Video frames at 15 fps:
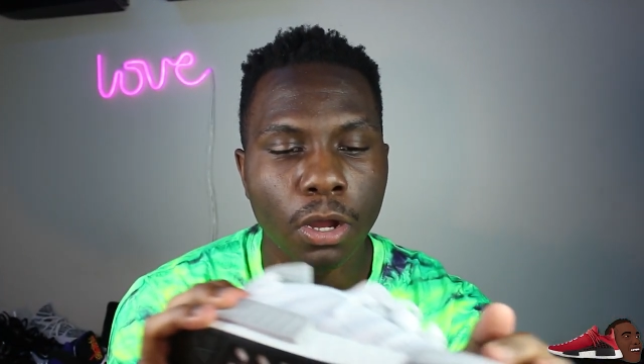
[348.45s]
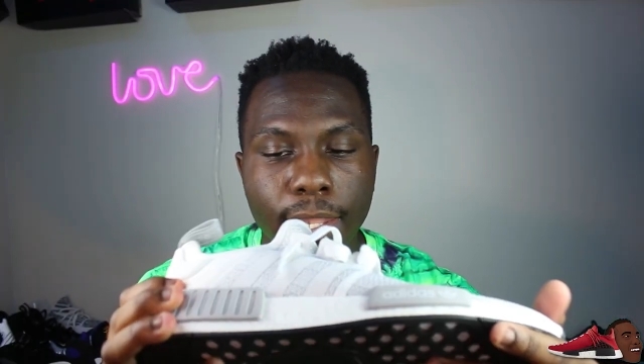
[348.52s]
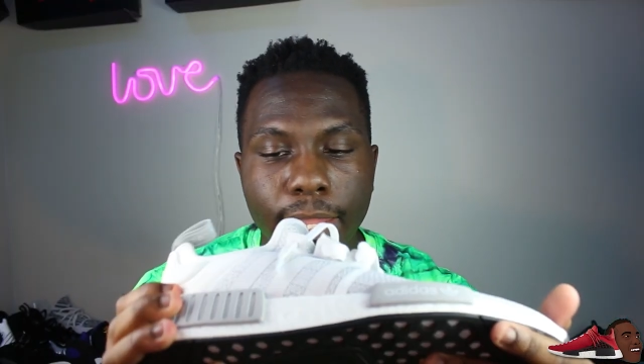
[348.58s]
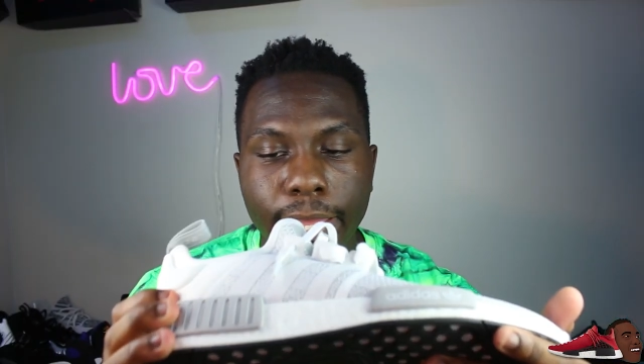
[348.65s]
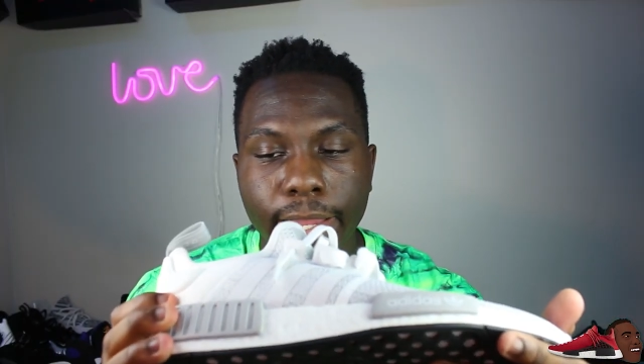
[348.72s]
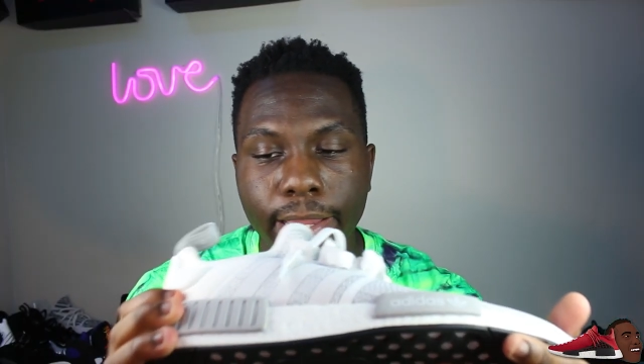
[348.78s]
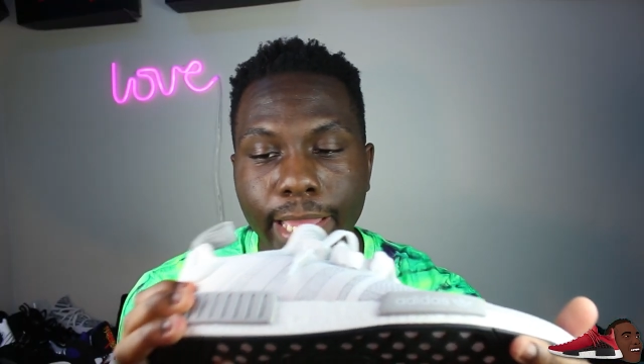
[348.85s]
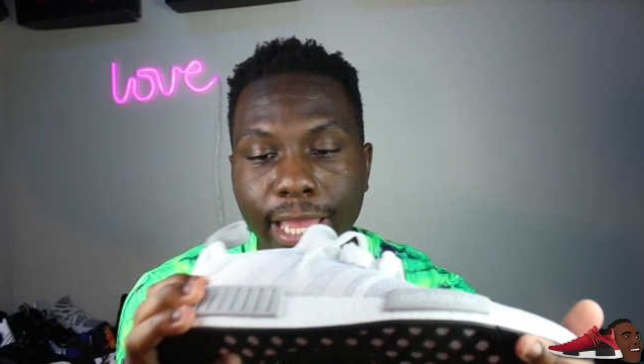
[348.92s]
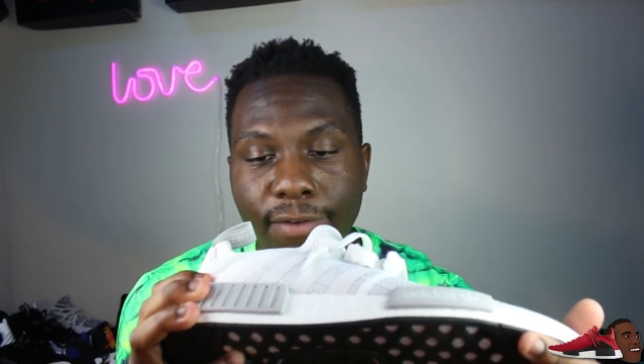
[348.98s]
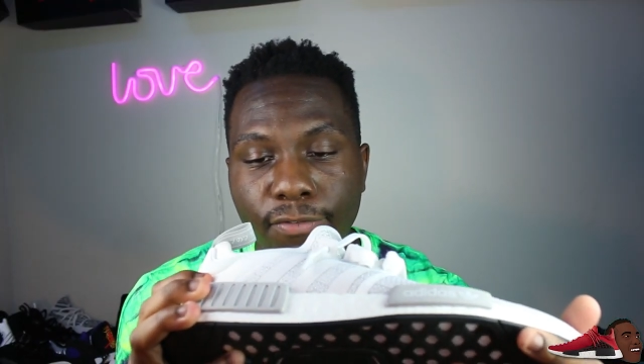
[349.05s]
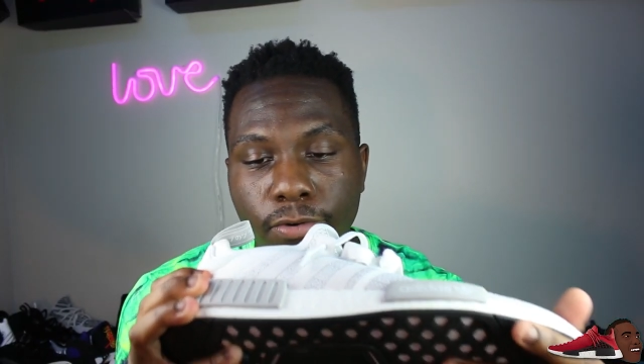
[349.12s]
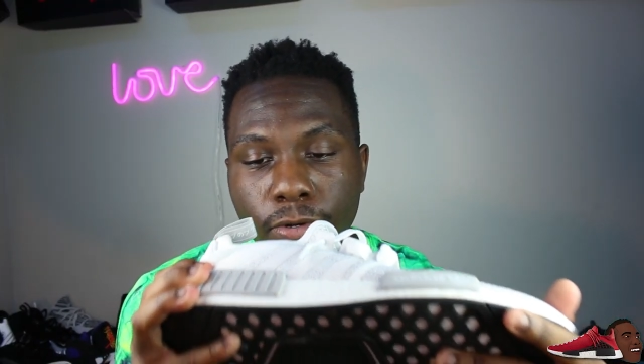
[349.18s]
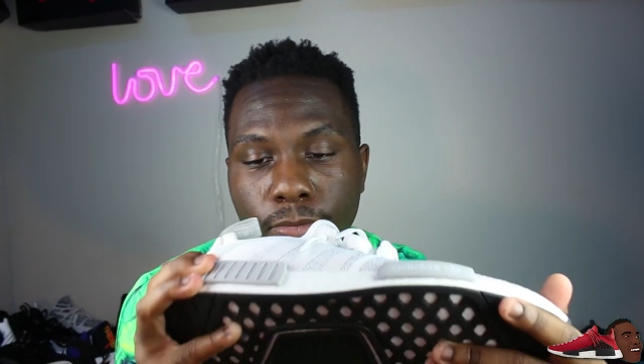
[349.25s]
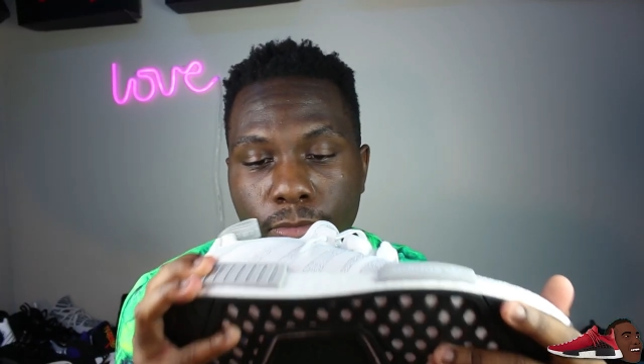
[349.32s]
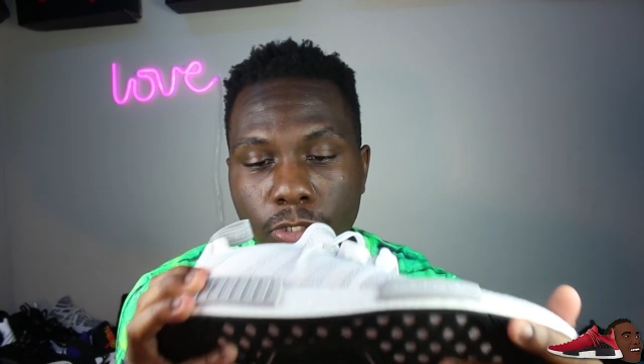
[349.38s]
I like having
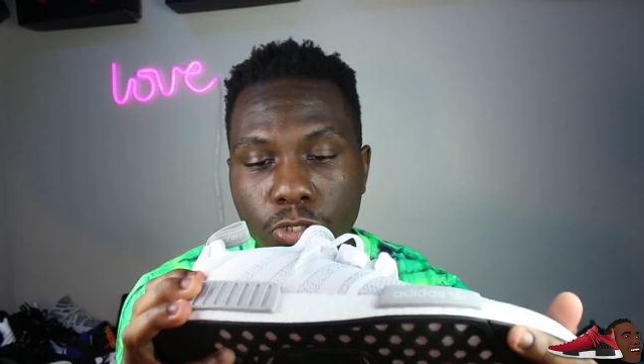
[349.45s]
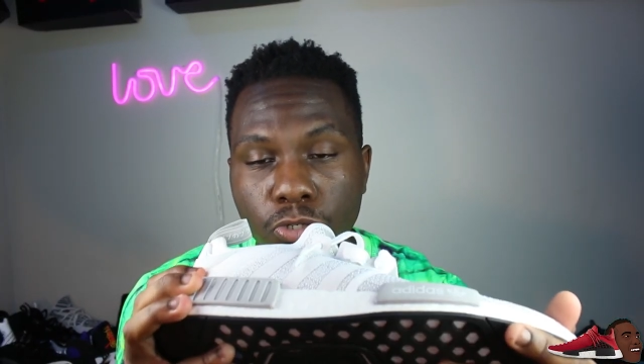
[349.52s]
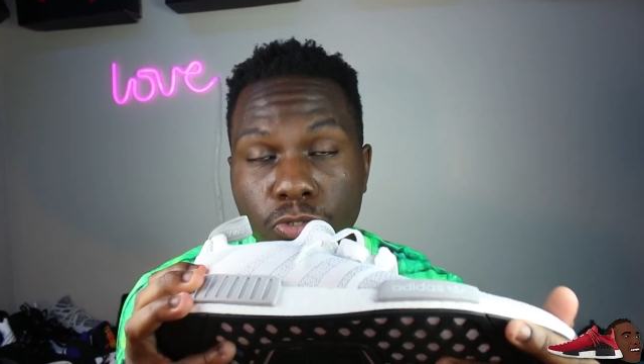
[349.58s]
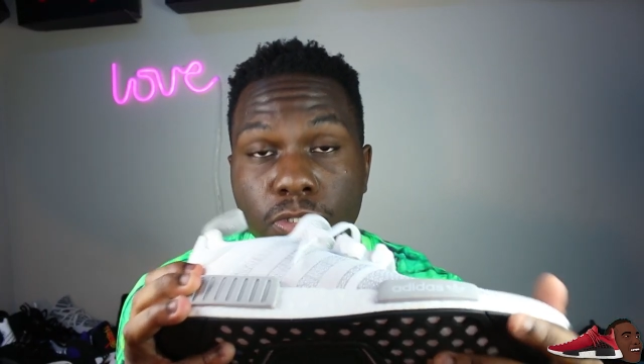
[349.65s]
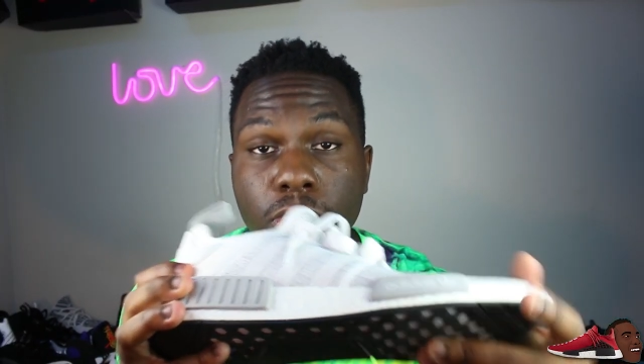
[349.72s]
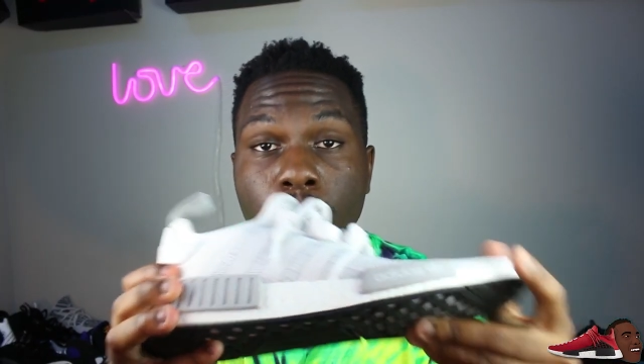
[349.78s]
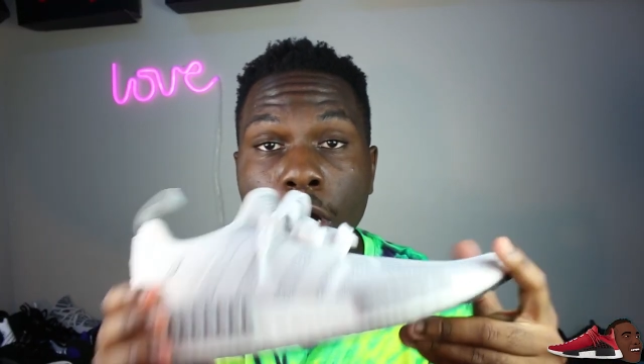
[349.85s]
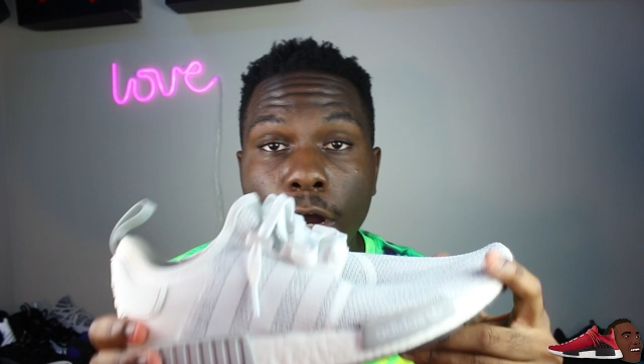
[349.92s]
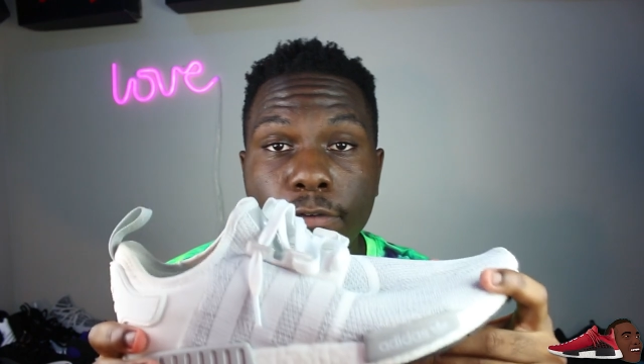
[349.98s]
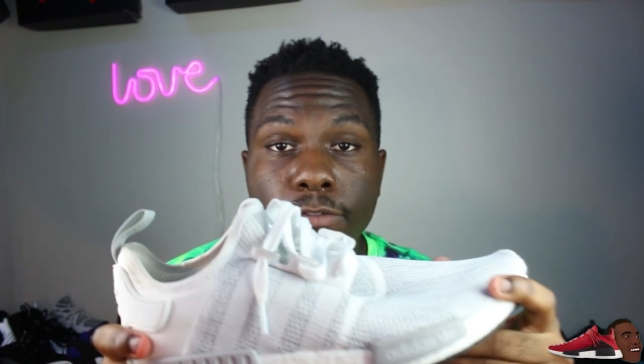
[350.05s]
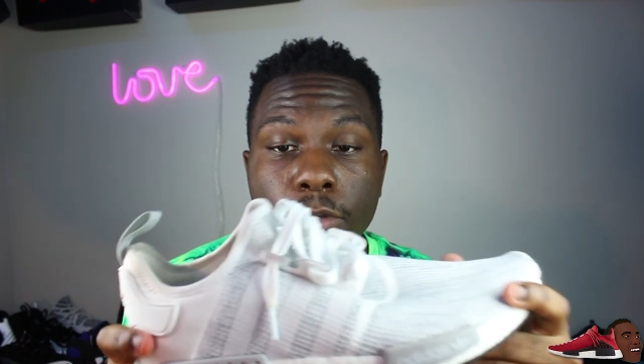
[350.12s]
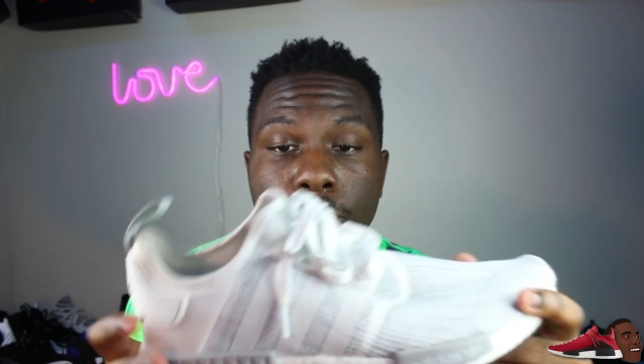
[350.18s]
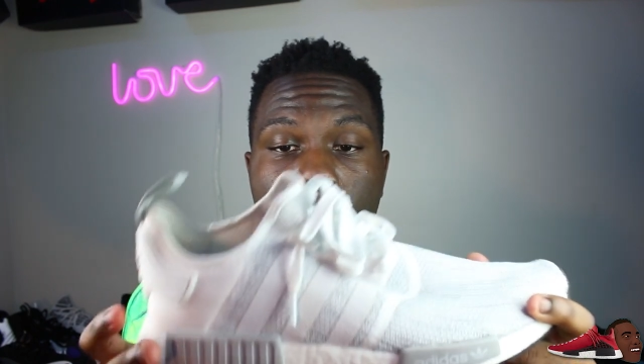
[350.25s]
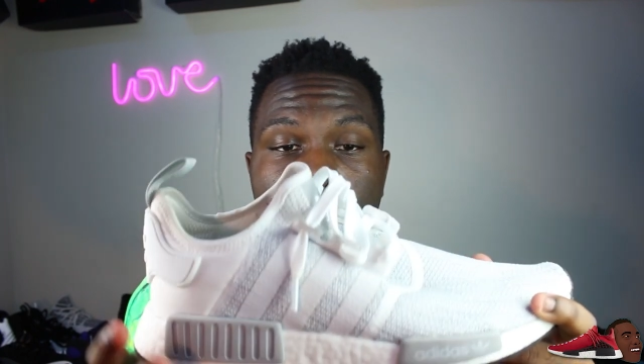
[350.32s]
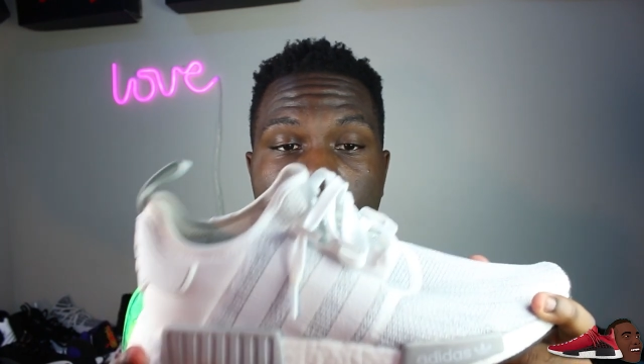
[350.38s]
them loose,
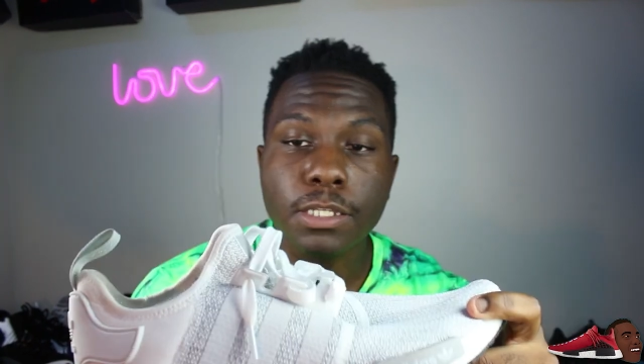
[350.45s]
comfortable.